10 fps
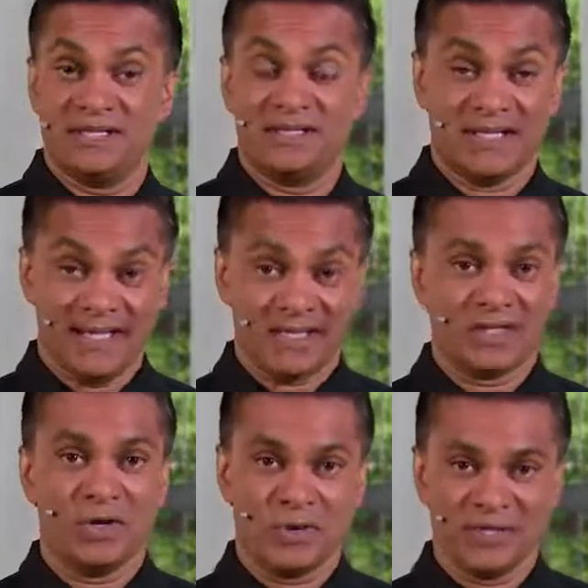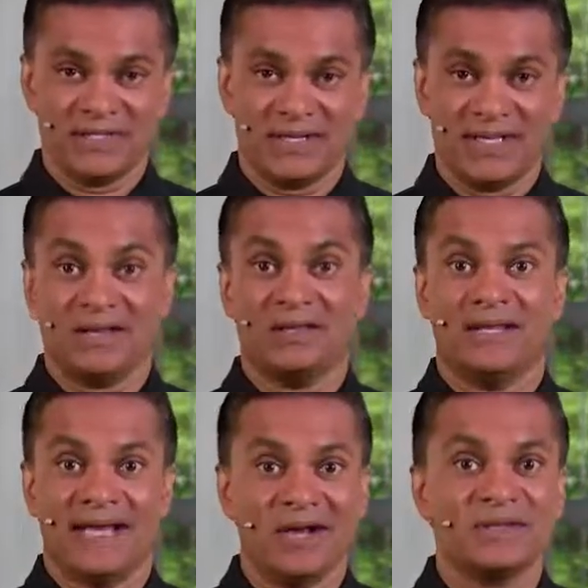and again, a cohort study
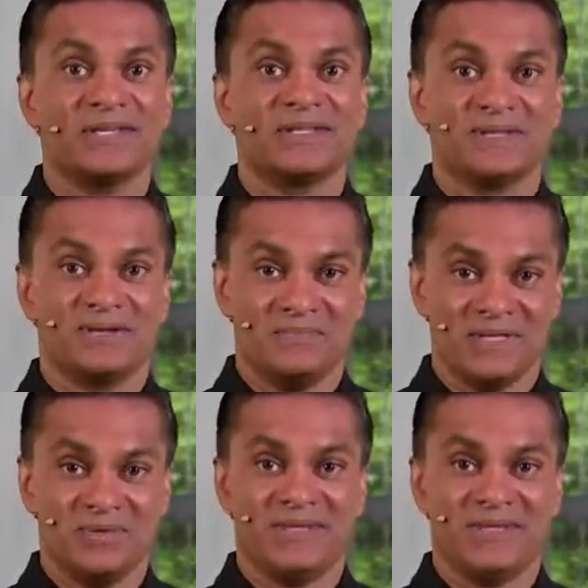allows us to compute